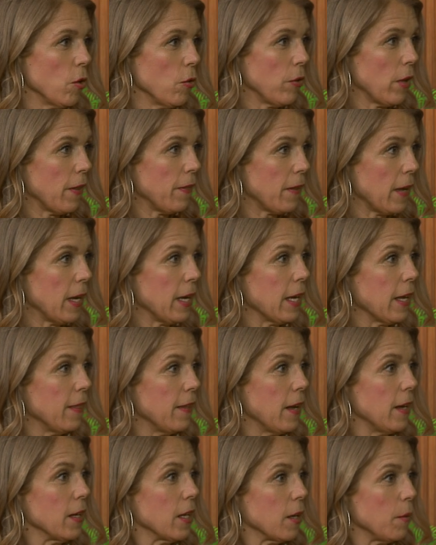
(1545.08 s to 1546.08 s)
that they can
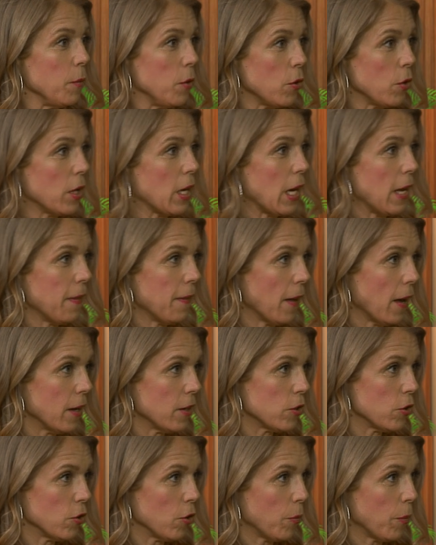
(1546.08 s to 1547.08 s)
then communicate that
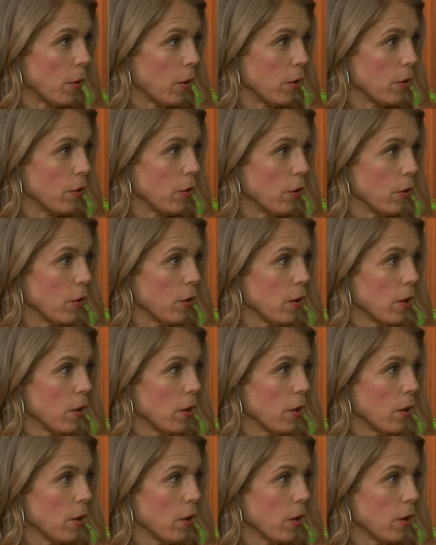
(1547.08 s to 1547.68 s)
to their partner,